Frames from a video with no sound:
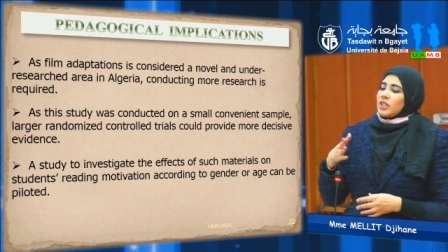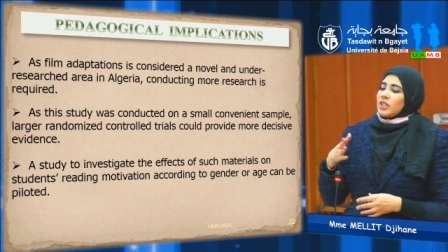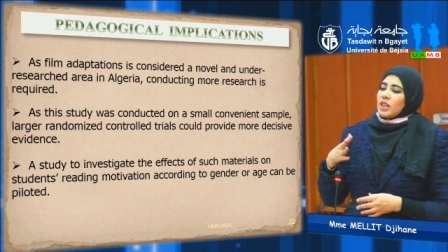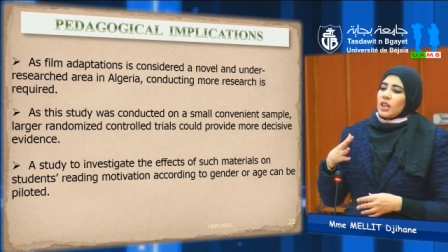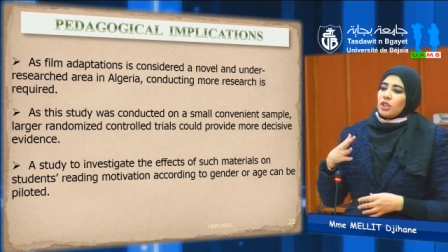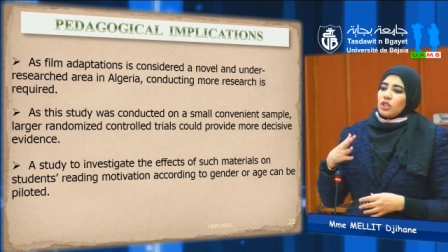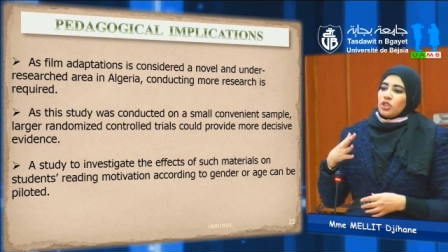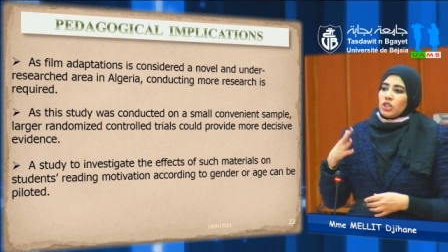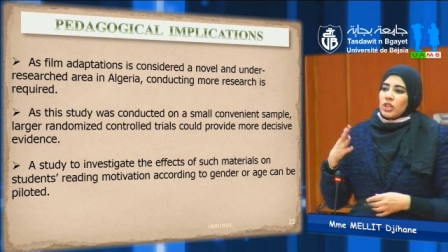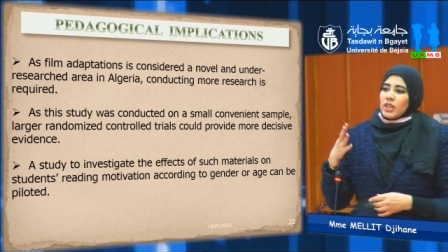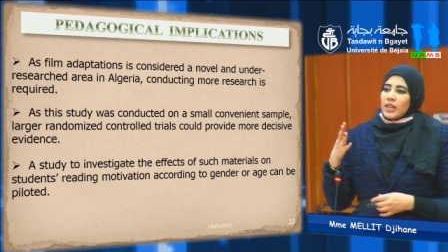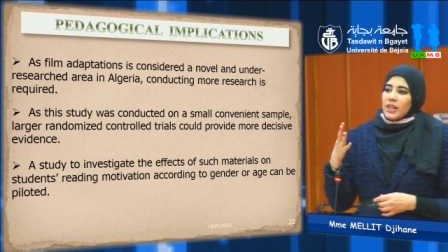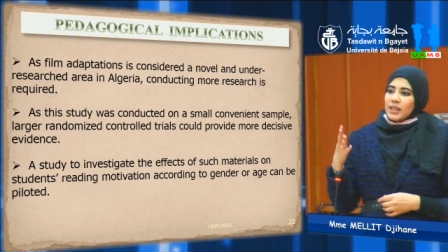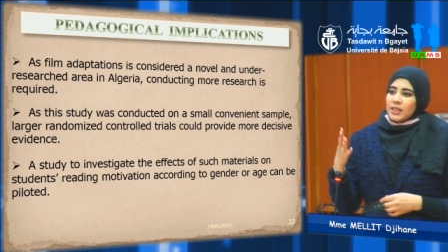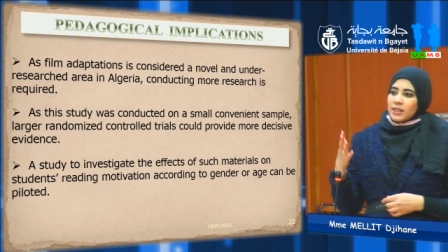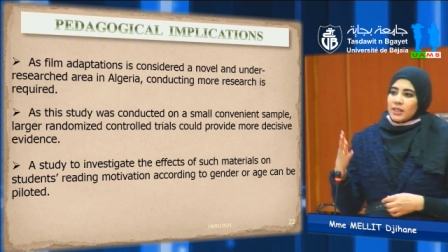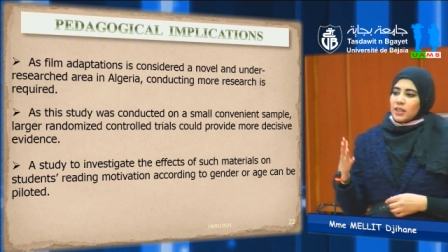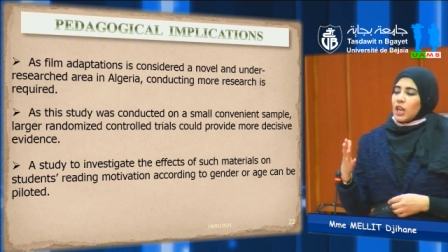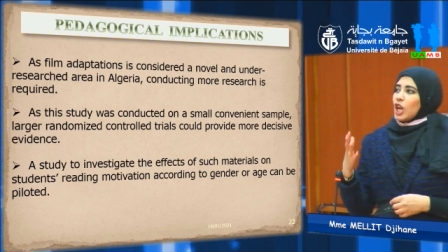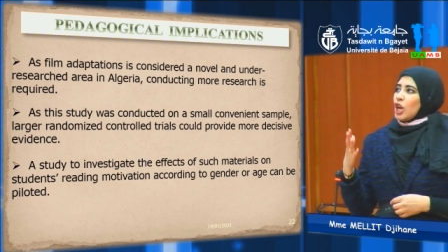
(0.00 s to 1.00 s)
more research
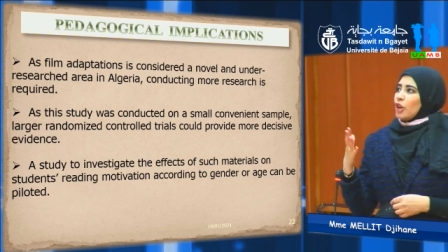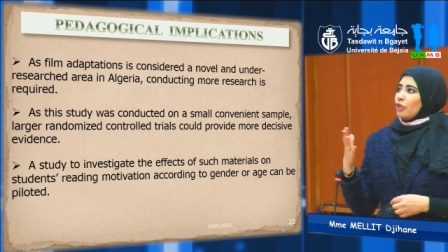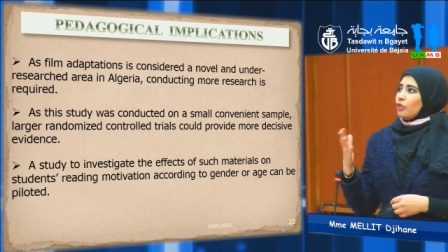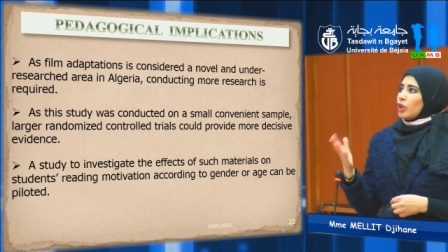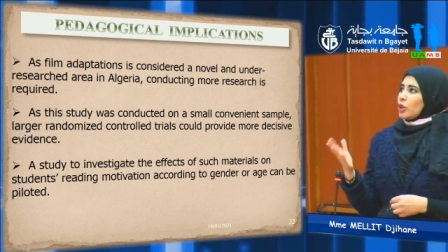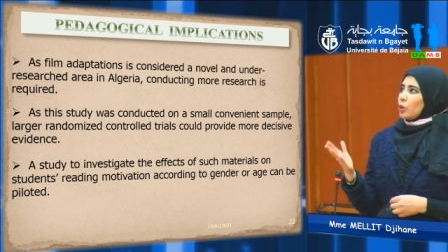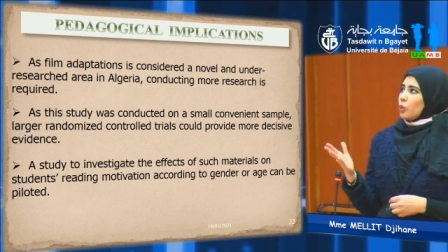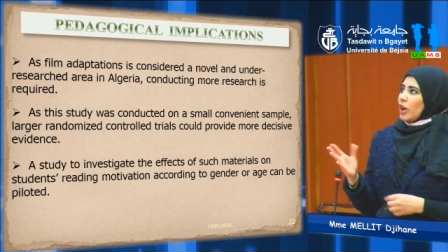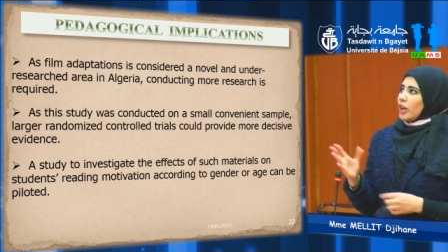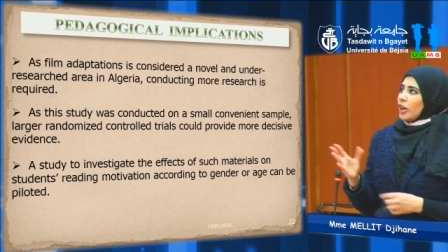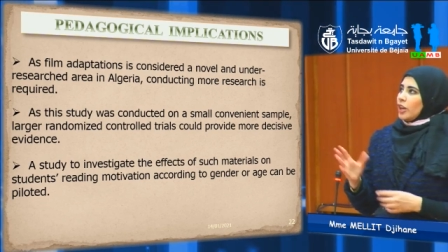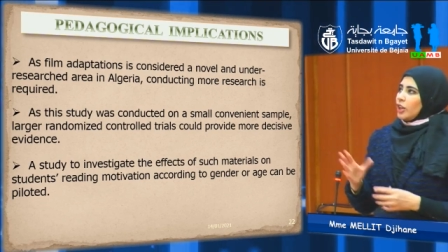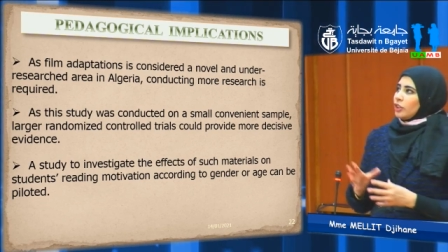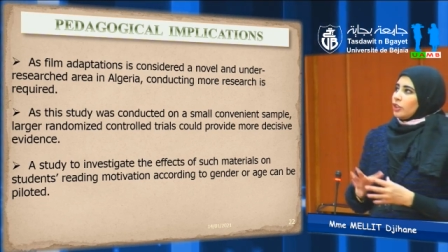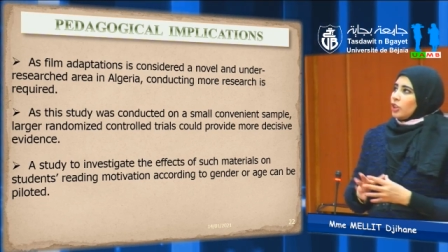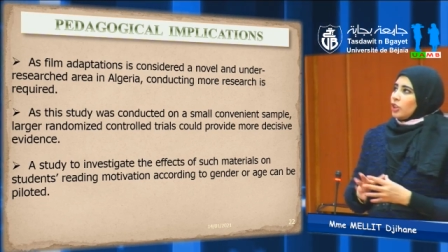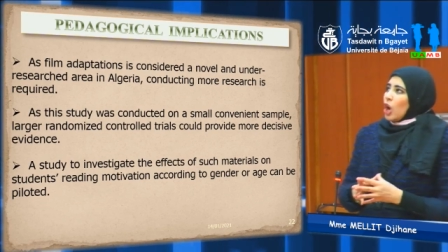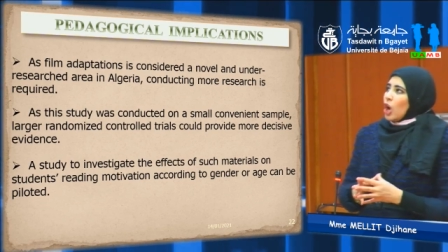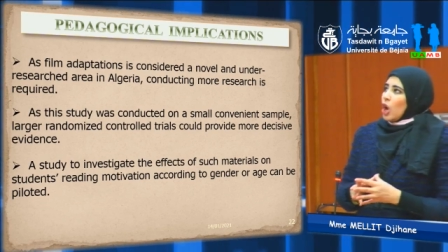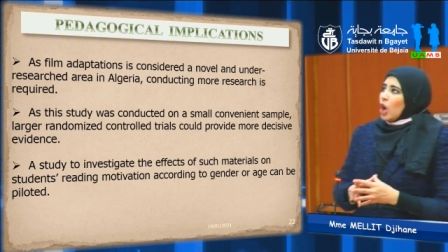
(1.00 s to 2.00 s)
is
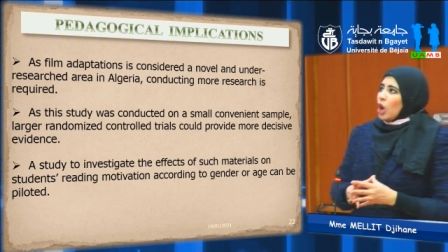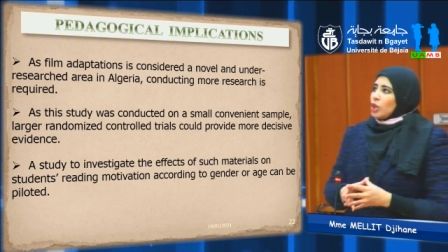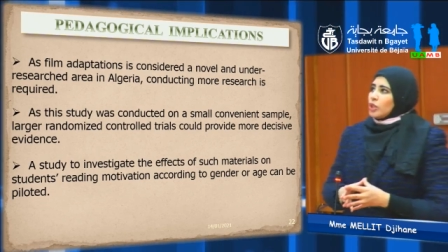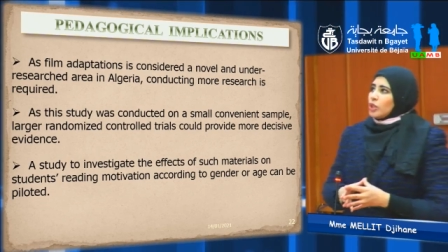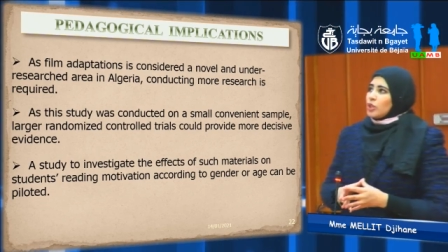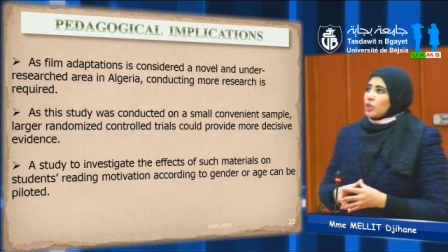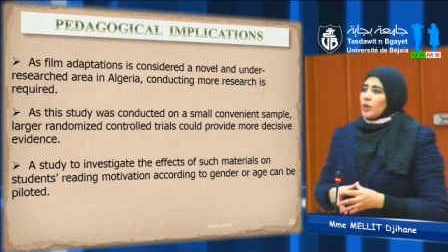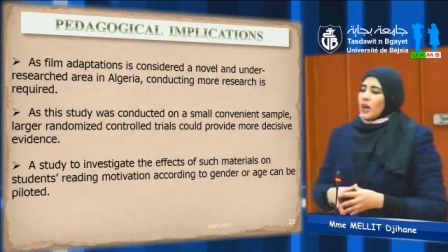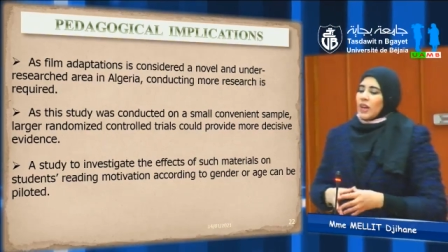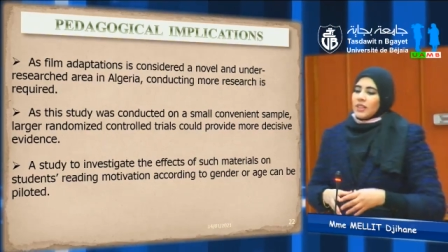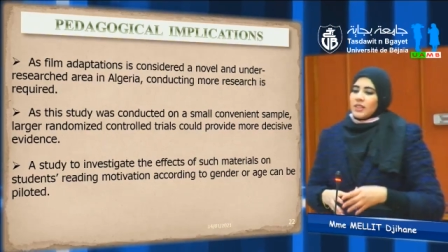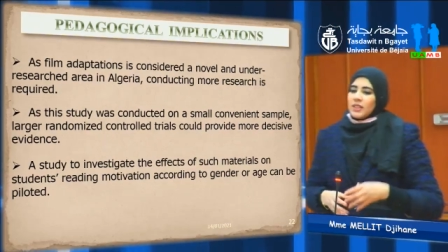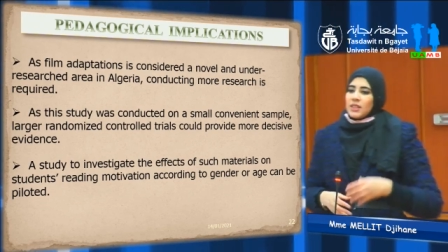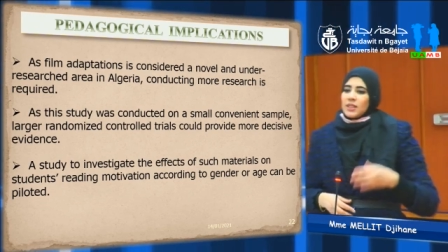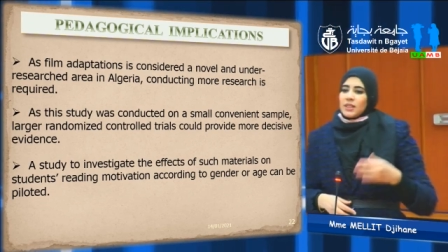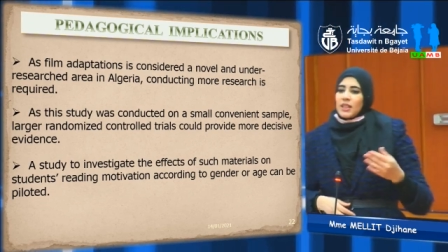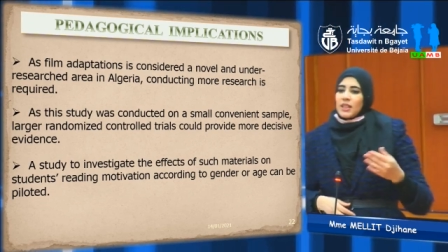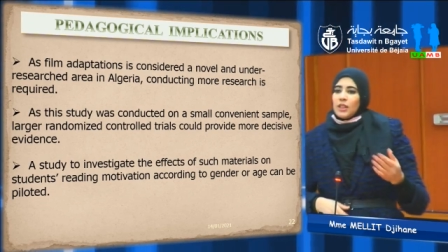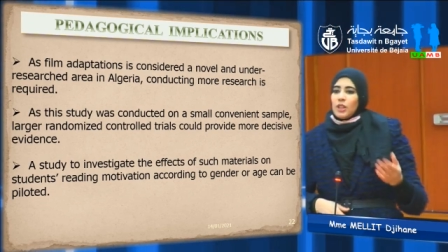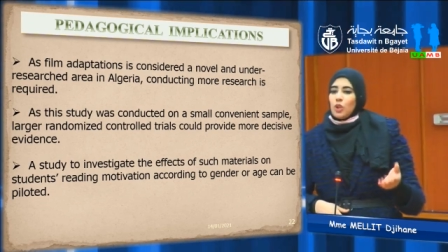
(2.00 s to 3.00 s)
required. Also, as
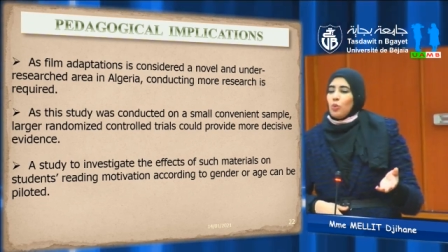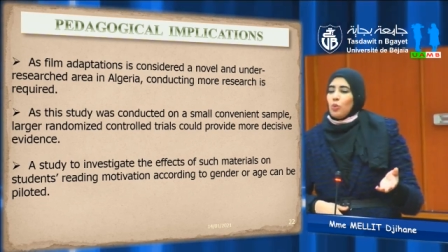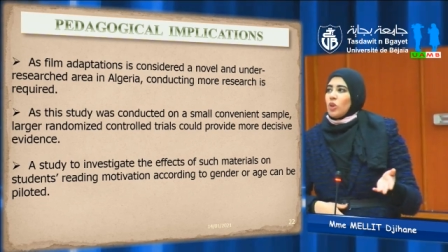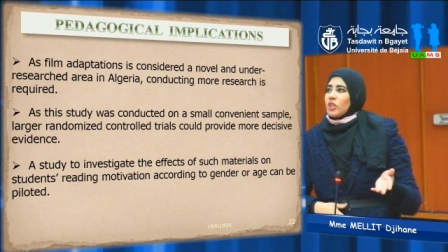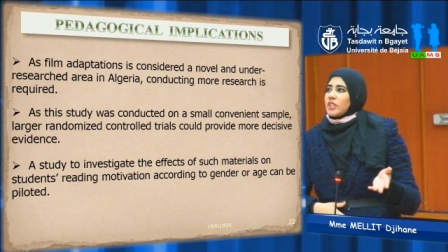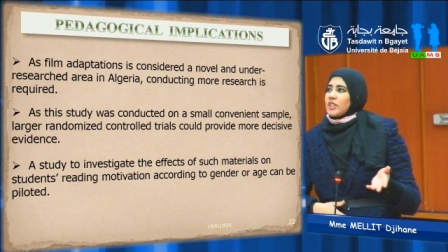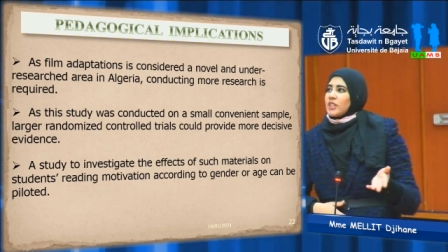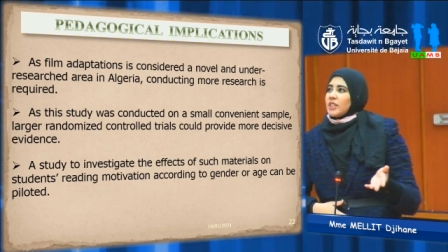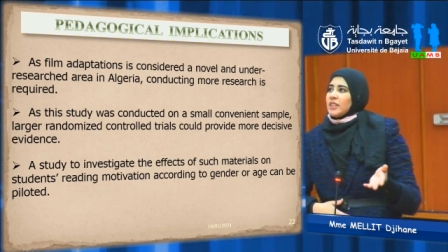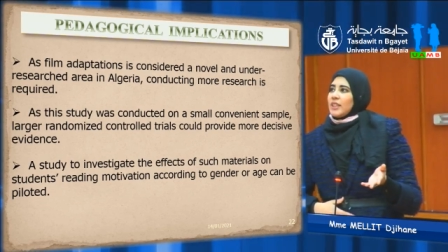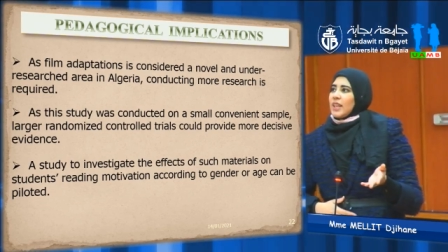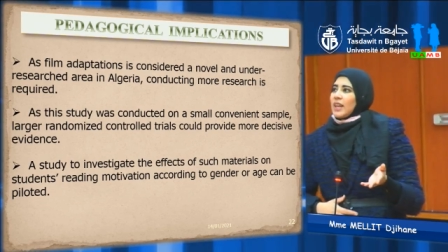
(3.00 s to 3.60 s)
the study was